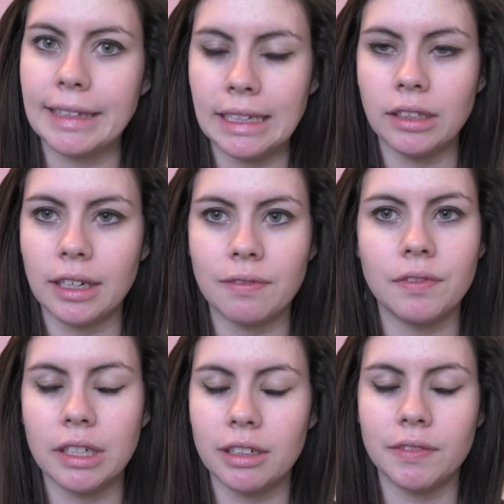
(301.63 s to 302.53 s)
They look
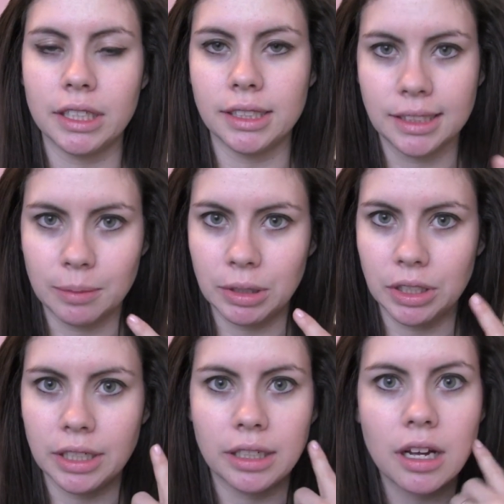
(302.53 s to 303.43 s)
very, very
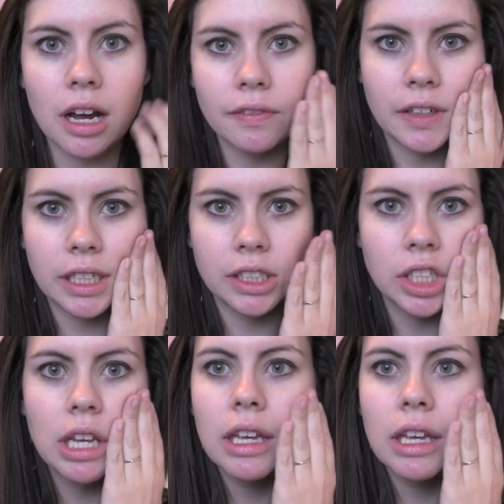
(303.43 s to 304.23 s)
similar in coverage.